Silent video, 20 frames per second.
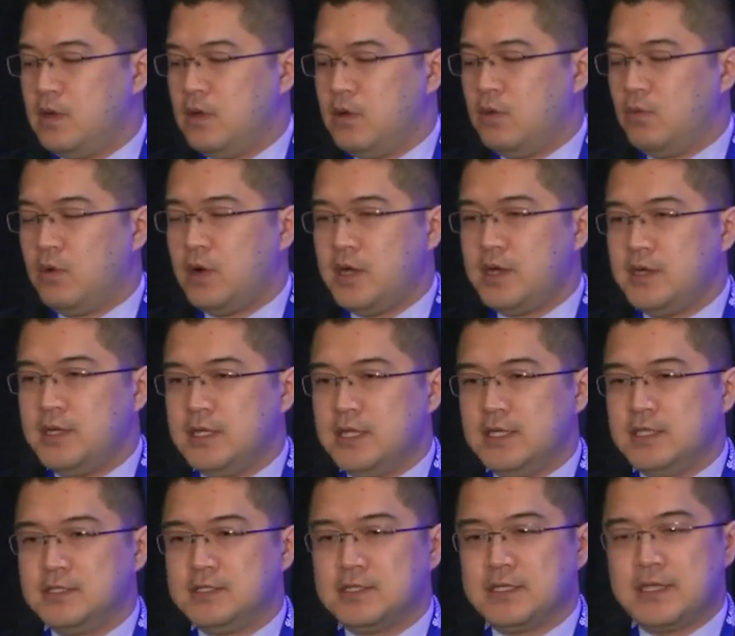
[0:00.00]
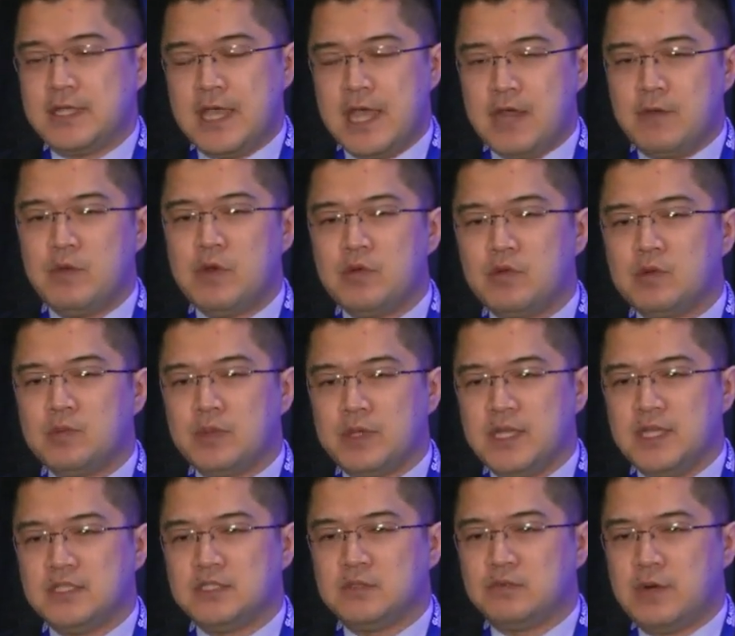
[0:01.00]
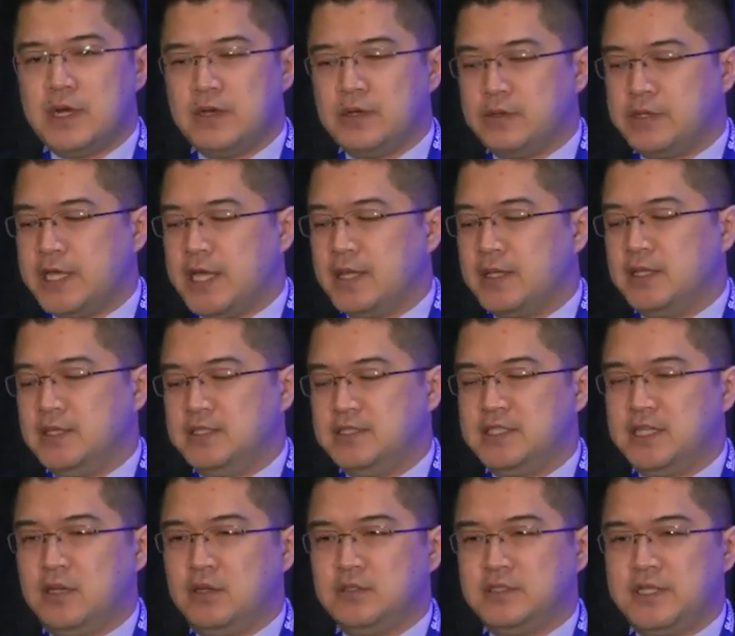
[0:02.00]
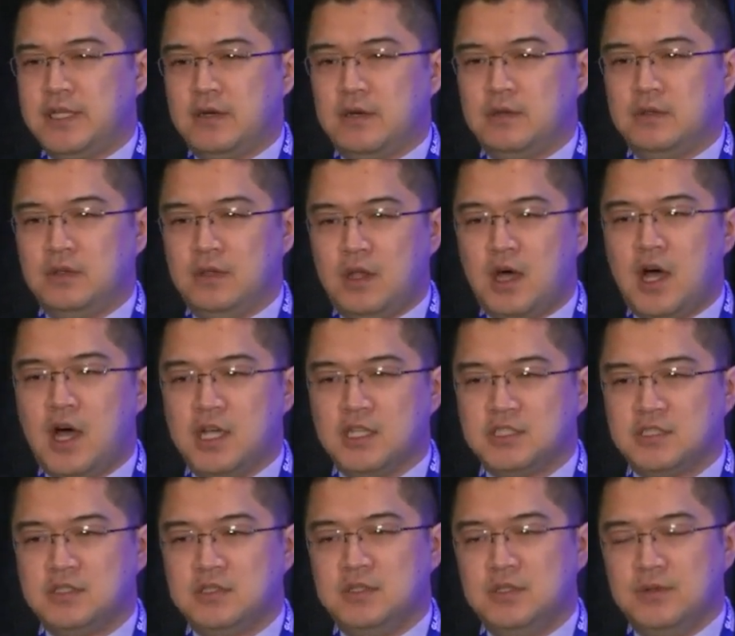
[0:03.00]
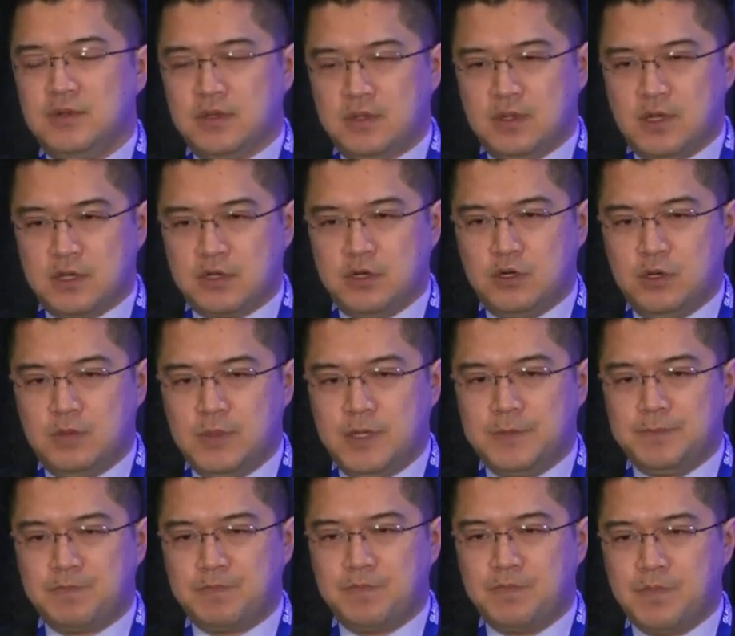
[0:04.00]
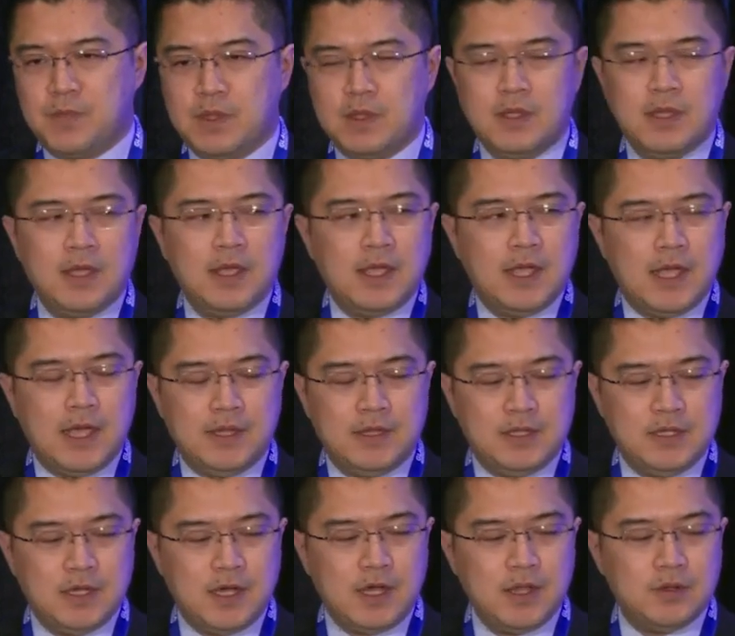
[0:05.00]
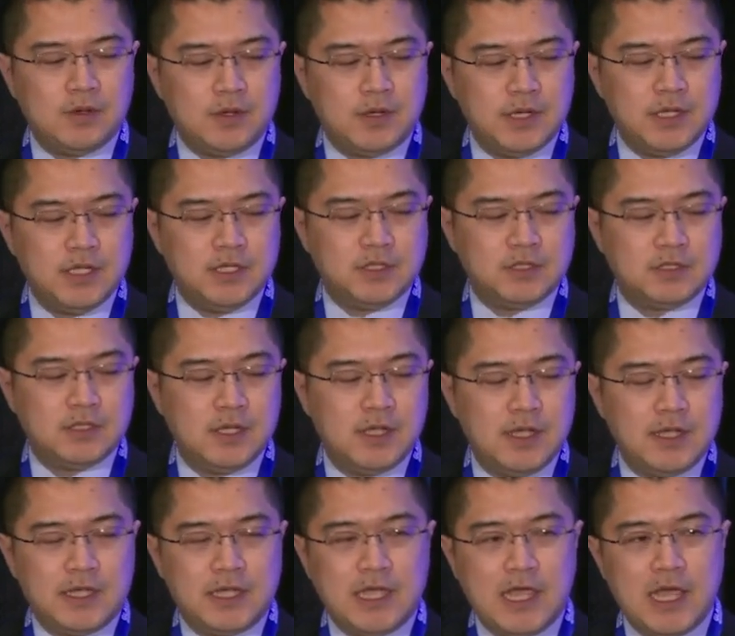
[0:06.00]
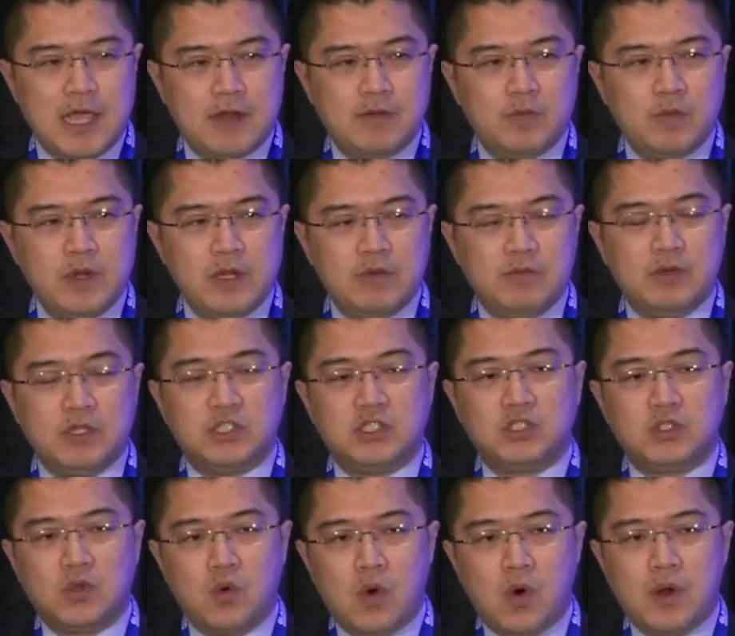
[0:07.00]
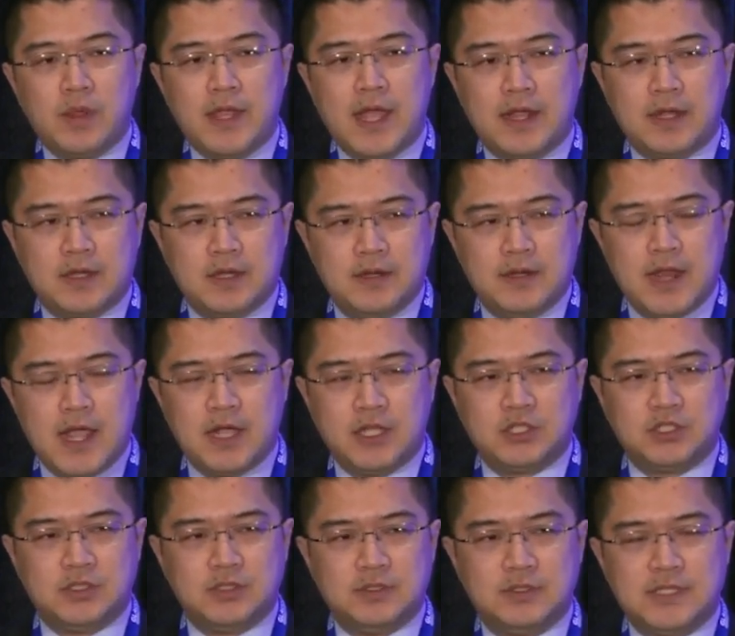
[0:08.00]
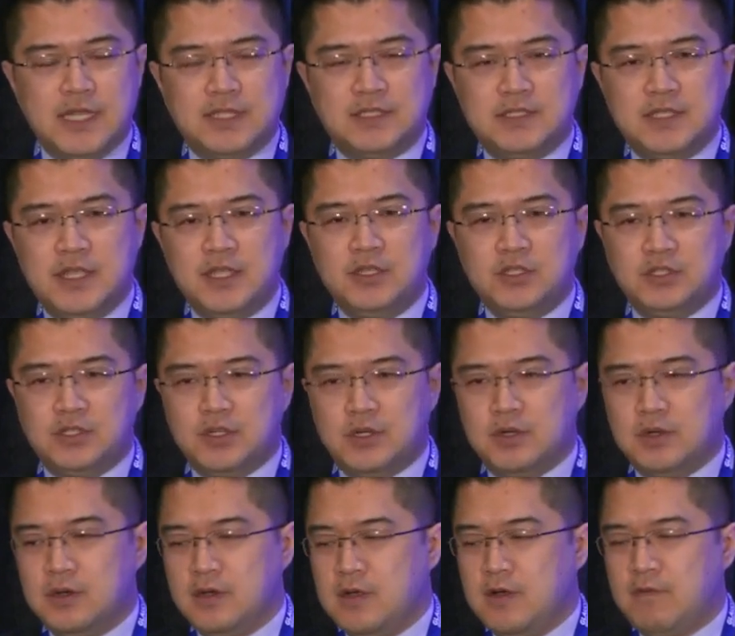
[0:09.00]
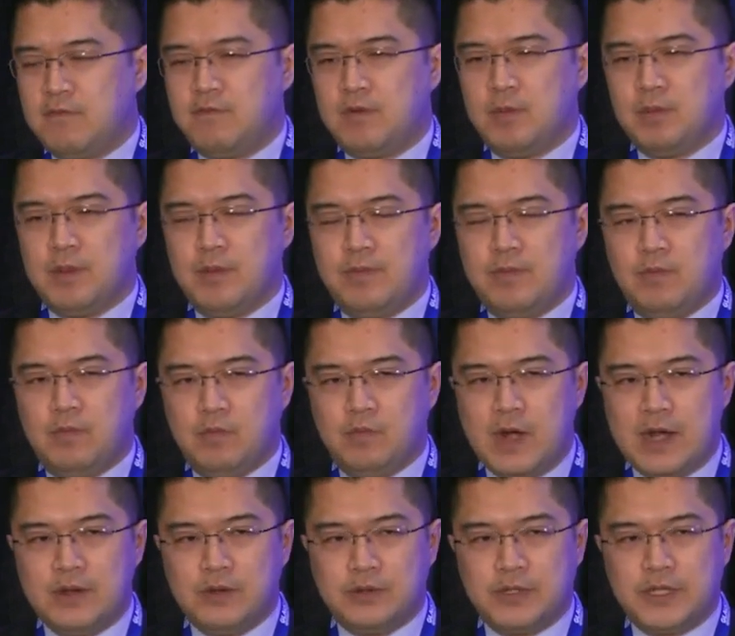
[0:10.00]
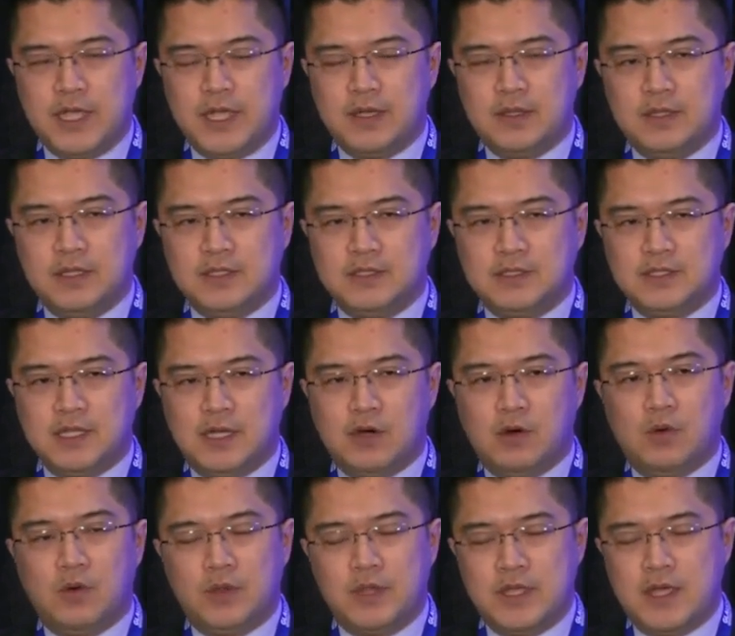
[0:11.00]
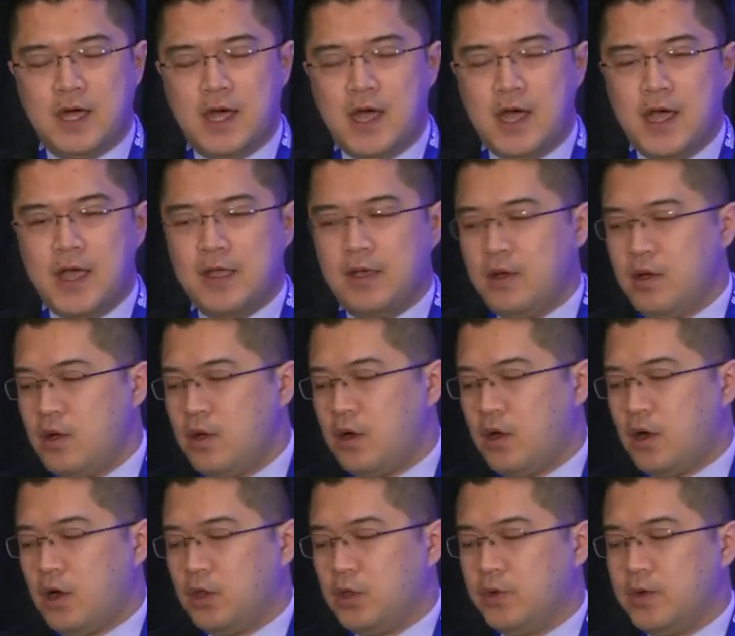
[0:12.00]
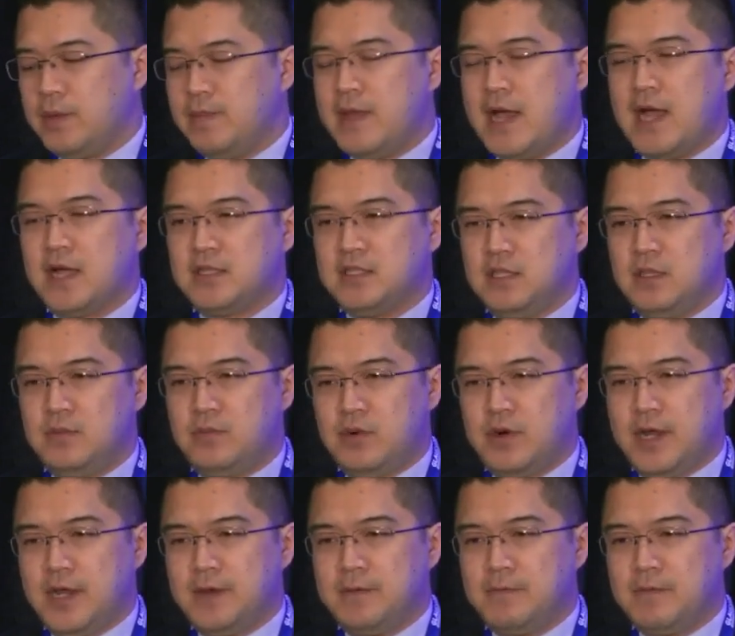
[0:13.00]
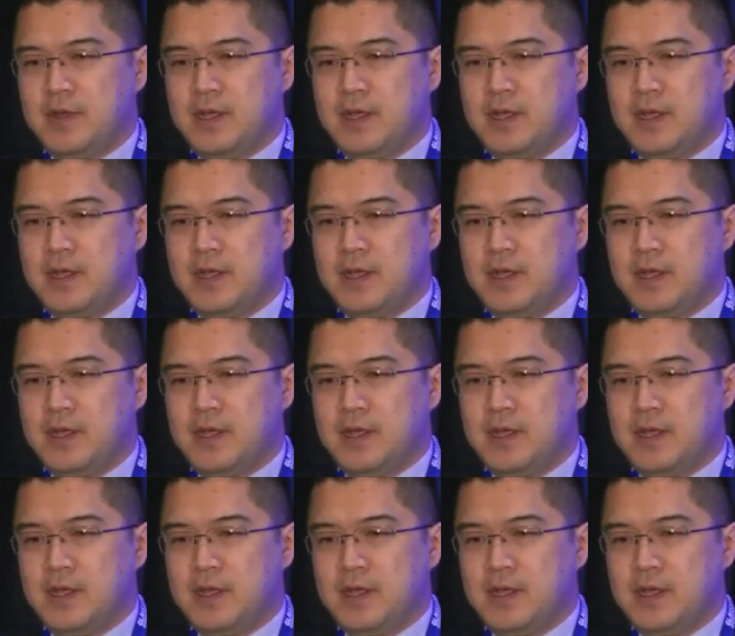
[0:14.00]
One is can we replace the retinal ganglion cells that are lost due to glaucoma? And the other is can we restore that connection that's injured from the retinal ganglion cell or the eye all the way back to the brain?